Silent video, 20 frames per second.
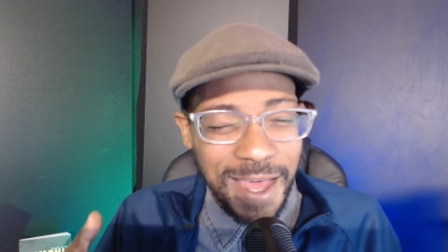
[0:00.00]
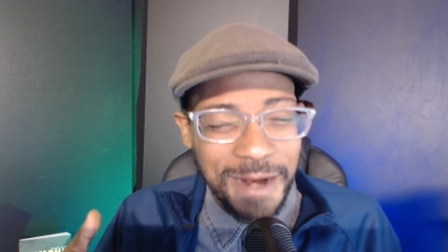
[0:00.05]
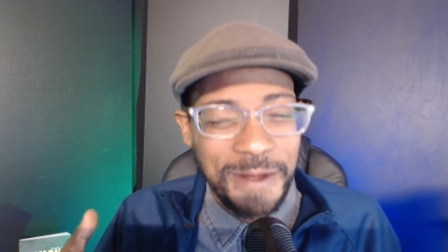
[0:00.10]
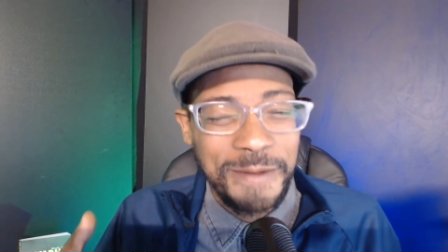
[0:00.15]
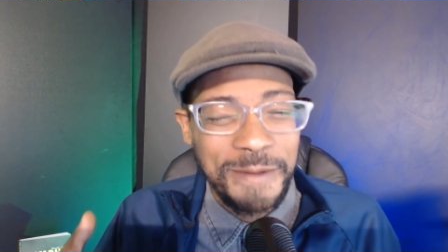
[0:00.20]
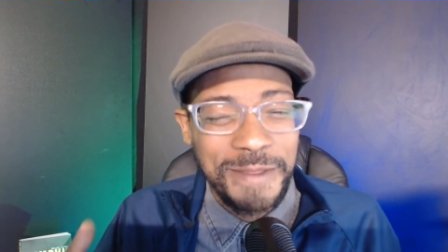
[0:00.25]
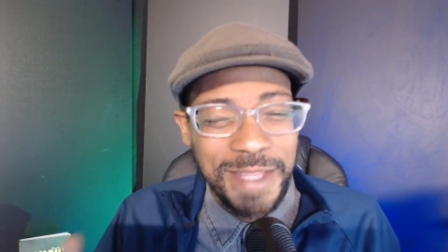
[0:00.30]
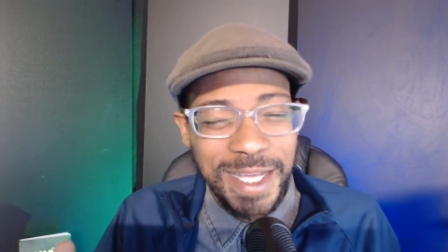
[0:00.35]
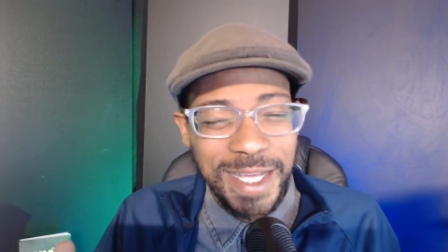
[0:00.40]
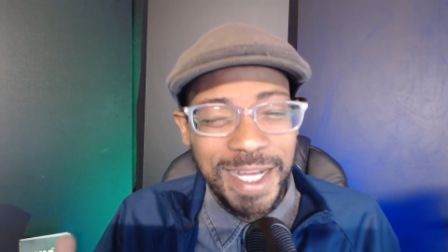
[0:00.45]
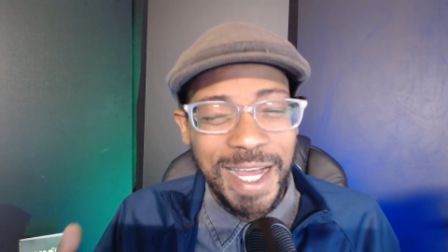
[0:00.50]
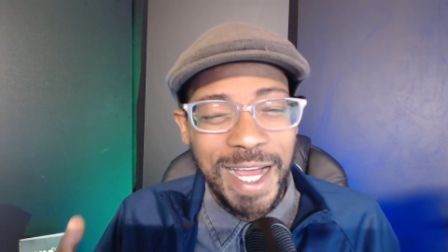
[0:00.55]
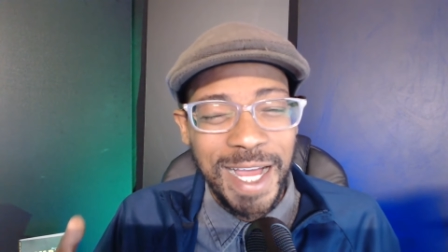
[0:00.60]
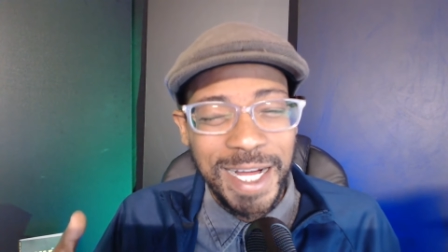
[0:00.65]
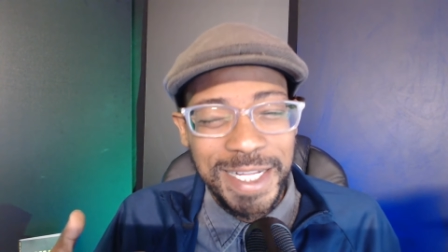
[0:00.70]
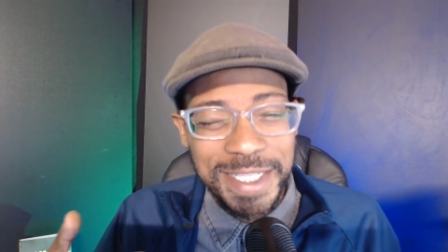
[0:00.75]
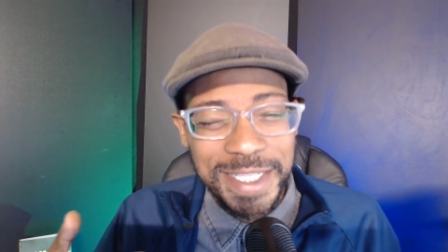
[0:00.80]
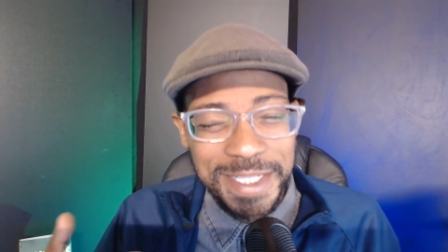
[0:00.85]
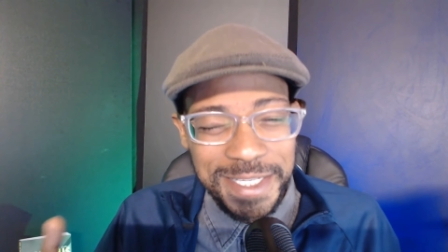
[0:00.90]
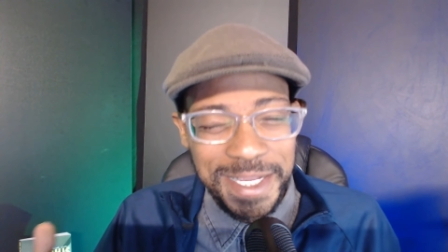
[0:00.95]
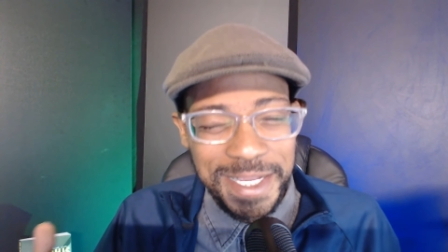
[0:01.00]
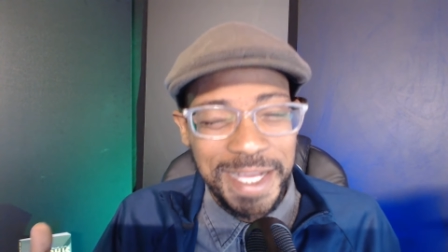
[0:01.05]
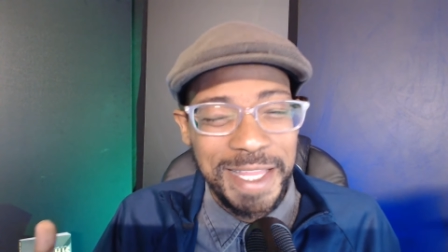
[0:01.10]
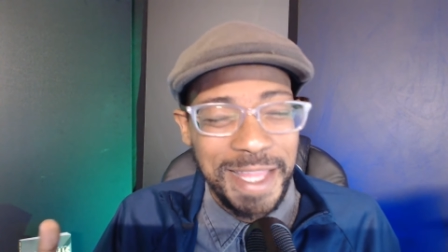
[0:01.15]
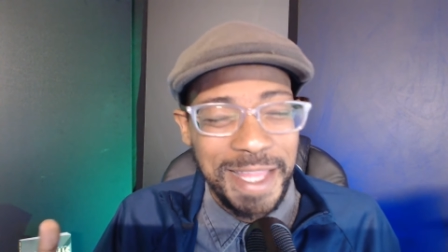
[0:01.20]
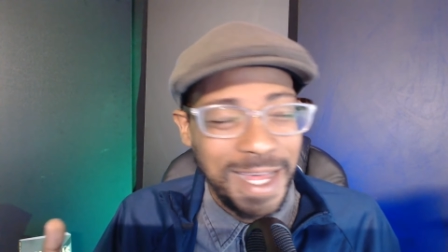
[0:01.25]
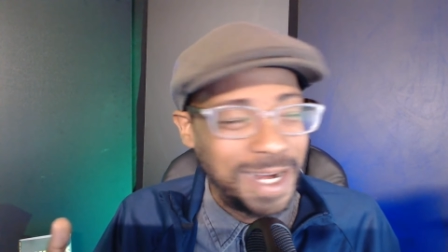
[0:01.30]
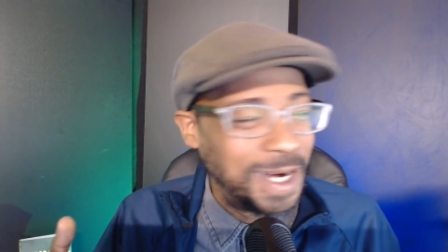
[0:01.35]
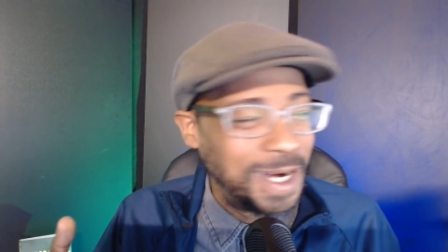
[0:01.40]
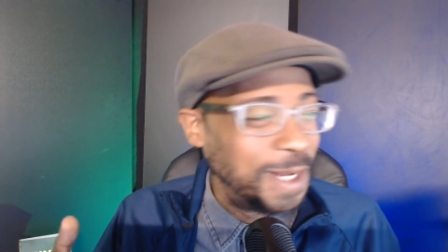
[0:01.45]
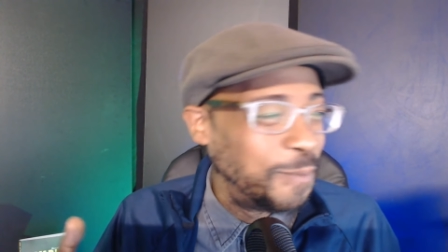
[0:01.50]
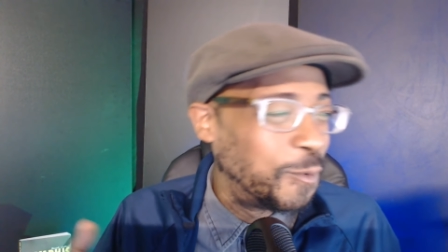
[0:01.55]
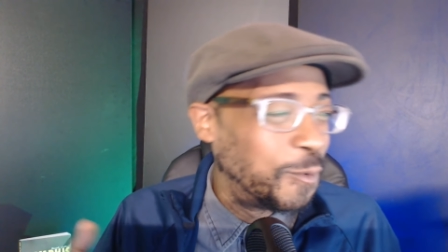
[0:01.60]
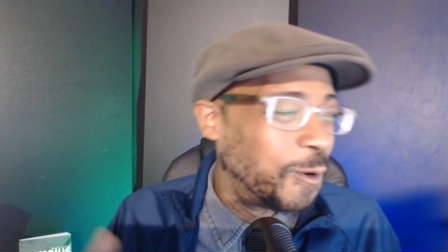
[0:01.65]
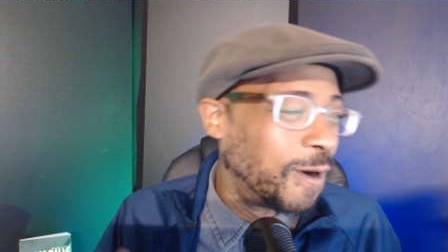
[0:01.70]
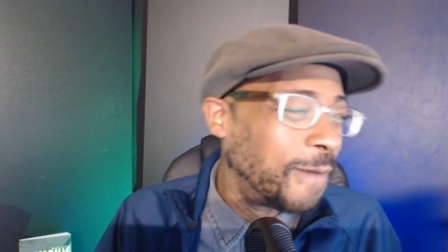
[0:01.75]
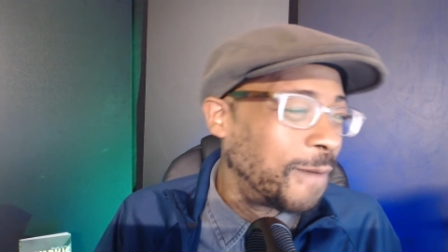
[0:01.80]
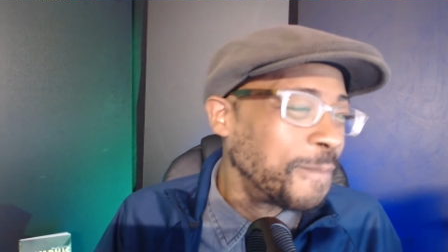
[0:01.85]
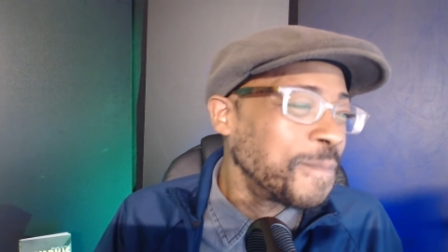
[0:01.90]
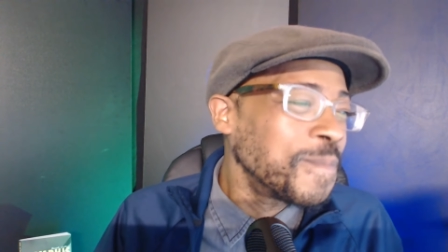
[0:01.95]
I don't think I can say that
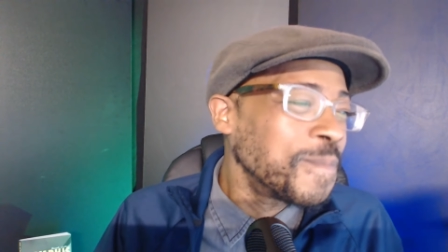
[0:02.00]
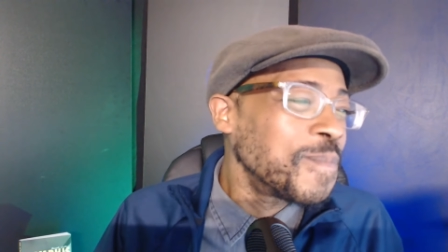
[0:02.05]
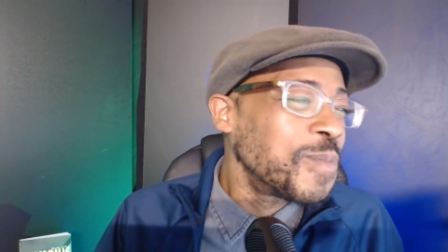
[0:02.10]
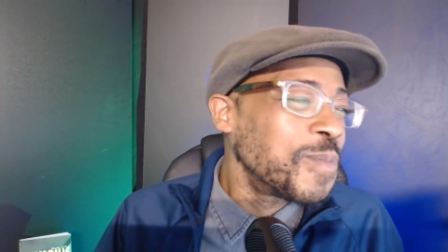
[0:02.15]
anymore.